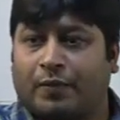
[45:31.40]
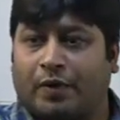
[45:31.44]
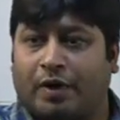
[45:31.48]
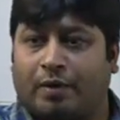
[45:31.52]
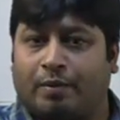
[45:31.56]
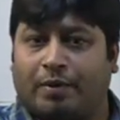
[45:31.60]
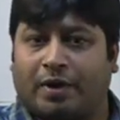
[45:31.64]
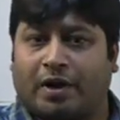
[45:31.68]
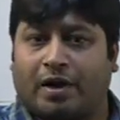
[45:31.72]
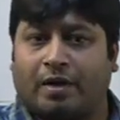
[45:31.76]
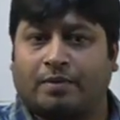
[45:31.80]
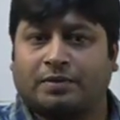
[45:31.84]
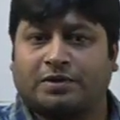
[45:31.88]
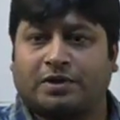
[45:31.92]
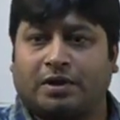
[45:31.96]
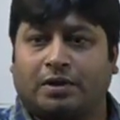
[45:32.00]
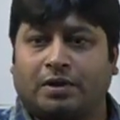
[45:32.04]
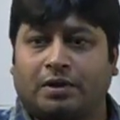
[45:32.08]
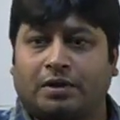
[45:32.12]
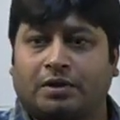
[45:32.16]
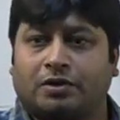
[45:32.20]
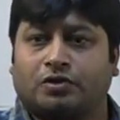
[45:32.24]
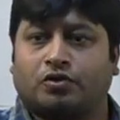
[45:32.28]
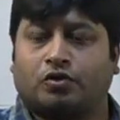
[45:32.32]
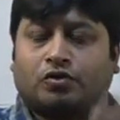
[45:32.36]
It becomes
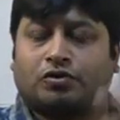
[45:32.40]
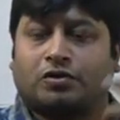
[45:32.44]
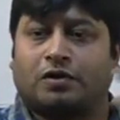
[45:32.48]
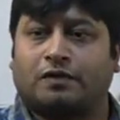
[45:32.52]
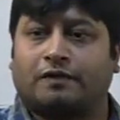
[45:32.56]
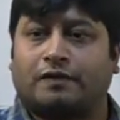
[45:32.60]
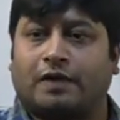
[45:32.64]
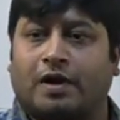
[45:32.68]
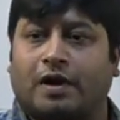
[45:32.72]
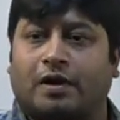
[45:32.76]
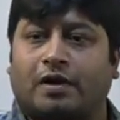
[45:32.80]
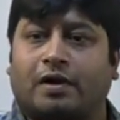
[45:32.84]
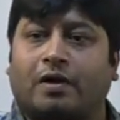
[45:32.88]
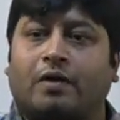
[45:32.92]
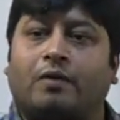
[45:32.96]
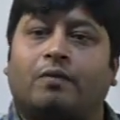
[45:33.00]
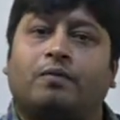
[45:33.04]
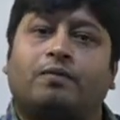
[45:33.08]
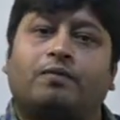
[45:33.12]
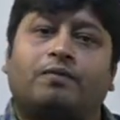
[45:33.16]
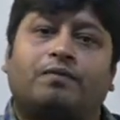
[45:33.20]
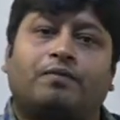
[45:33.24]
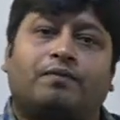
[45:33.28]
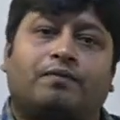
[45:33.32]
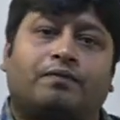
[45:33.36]
a social fact now.
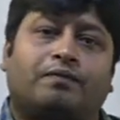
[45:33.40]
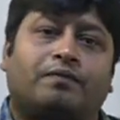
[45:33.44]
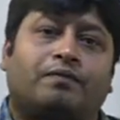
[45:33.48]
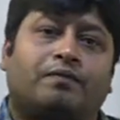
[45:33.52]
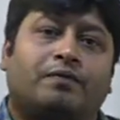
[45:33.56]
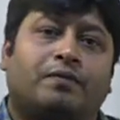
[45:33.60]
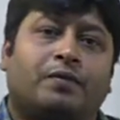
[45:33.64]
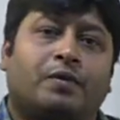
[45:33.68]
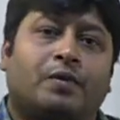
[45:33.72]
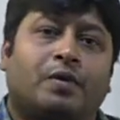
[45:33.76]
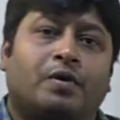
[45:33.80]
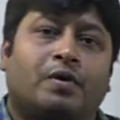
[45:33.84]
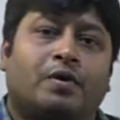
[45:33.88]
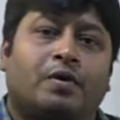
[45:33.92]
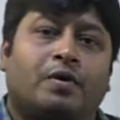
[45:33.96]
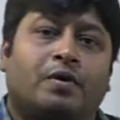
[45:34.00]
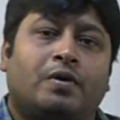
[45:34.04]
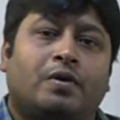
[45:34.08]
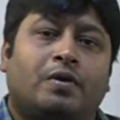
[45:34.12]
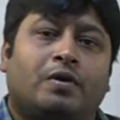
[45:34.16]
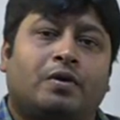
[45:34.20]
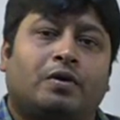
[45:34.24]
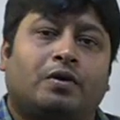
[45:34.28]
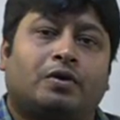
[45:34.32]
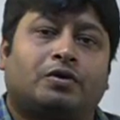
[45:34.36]

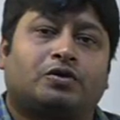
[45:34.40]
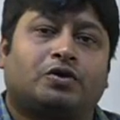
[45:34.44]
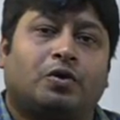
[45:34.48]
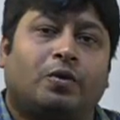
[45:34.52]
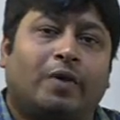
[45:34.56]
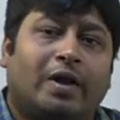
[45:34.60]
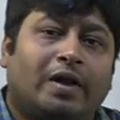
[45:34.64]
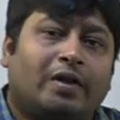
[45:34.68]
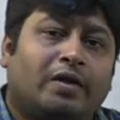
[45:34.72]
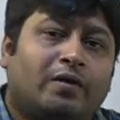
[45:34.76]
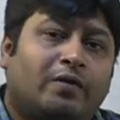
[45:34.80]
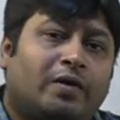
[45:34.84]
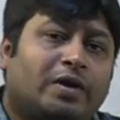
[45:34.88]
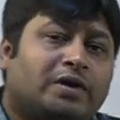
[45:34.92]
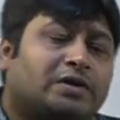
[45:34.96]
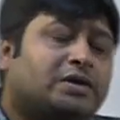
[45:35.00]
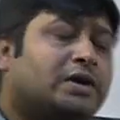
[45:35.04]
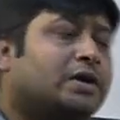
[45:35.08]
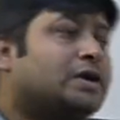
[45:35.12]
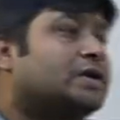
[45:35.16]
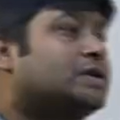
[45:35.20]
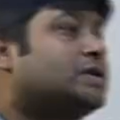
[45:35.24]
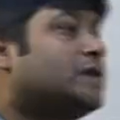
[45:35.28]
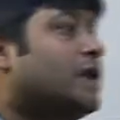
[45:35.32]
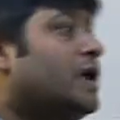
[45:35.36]
So when the
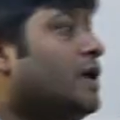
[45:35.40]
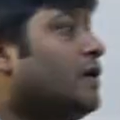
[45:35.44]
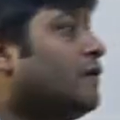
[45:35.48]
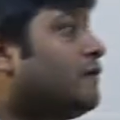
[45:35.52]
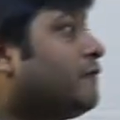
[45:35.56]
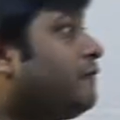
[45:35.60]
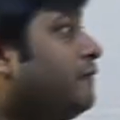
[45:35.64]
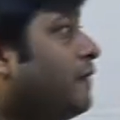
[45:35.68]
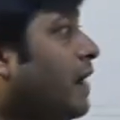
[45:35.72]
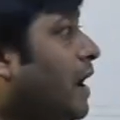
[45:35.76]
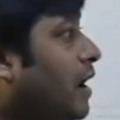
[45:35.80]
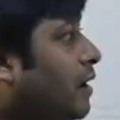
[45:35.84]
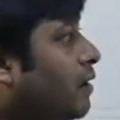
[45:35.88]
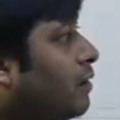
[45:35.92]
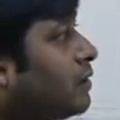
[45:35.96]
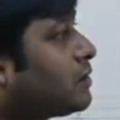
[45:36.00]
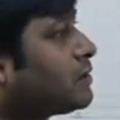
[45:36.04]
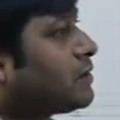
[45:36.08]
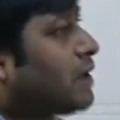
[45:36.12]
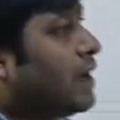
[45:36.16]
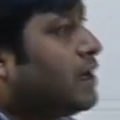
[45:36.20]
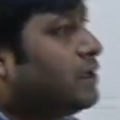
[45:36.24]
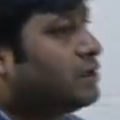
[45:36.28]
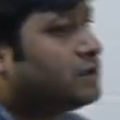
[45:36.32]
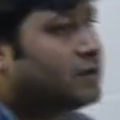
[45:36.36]
Wilson is saying fact or
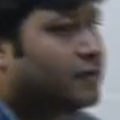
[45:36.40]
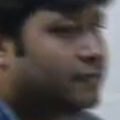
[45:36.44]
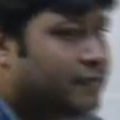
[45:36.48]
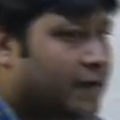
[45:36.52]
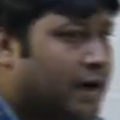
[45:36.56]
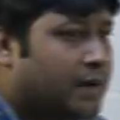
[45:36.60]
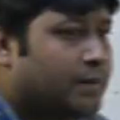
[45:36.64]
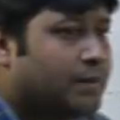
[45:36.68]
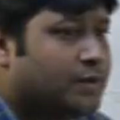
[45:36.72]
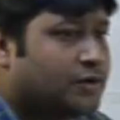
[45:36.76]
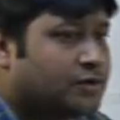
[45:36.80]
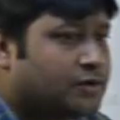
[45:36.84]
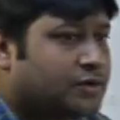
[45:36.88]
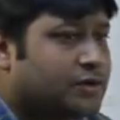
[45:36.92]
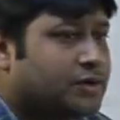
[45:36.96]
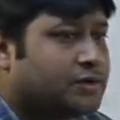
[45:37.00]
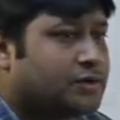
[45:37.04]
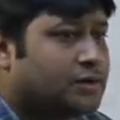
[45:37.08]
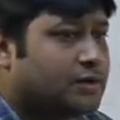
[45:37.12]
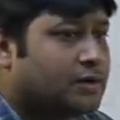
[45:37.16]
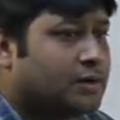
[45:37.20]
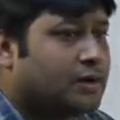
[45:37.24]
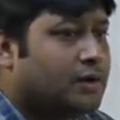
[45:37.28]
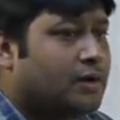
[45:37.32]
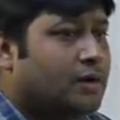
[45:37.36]
science of
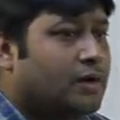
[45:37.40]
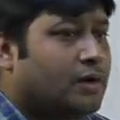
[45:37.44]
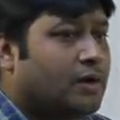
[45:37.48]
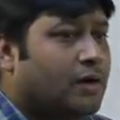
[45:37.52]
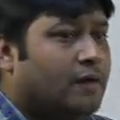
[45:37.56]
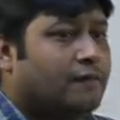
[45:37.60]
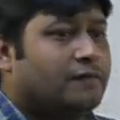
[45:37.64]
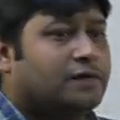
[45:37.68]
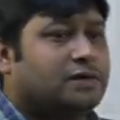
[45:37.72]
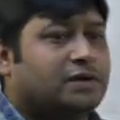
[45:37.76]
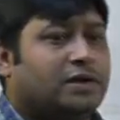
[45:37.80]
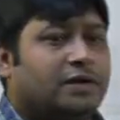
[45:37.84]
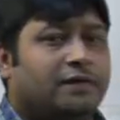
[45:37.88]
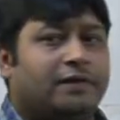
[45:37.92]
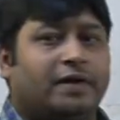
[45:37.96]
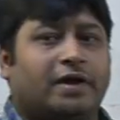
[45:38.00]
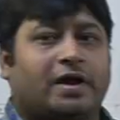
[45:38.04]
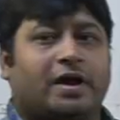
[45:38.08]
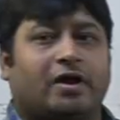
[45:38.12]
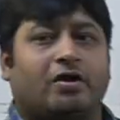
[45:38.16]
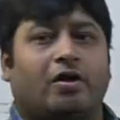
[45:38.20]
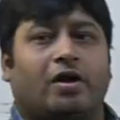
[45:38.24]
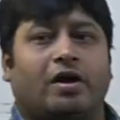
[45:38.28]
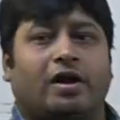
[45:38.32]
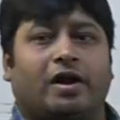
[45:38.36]
administration, obviously we
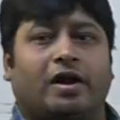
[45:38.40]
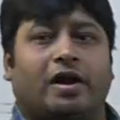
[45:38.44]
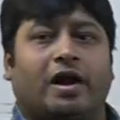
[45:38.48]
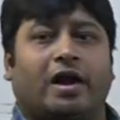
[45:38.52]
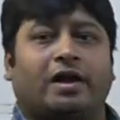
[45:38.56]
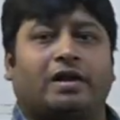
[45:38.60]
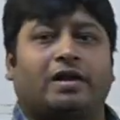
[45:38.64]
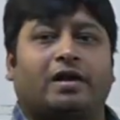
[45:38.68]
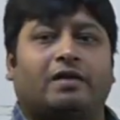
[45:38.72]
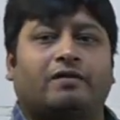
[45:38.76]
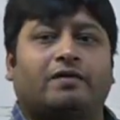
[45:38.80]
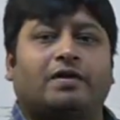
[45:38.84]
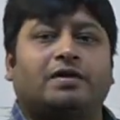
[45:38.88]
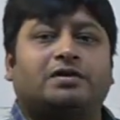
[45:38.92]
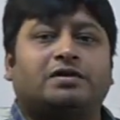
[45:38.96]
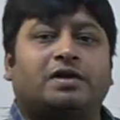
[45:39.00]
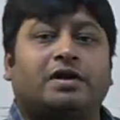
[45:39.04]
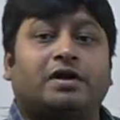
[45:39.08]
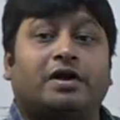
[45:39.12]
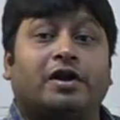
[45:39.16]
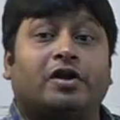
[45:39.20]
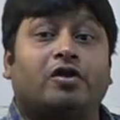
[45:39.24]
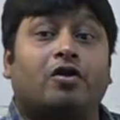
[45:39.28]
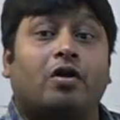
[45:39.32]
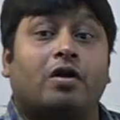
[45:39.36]
cannot deny that
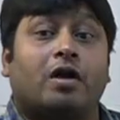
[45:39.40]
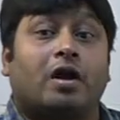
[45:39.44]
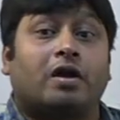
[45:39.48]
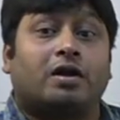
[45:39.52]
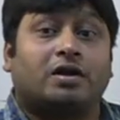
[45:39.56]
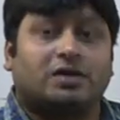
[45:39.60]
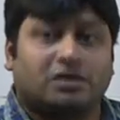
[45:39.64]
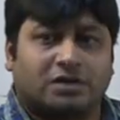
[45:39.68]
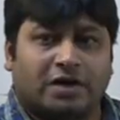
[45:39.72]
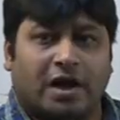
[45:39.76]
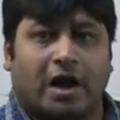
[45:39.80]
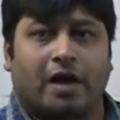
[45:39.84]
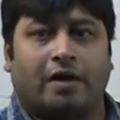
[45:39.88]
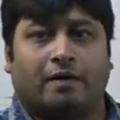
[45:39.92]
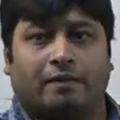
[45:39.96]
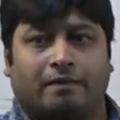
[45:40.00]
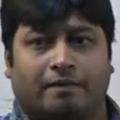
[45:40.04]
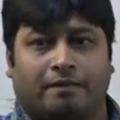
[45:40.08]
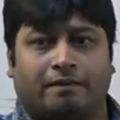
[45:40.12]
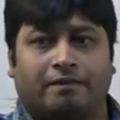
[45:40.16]
Wilson did not understand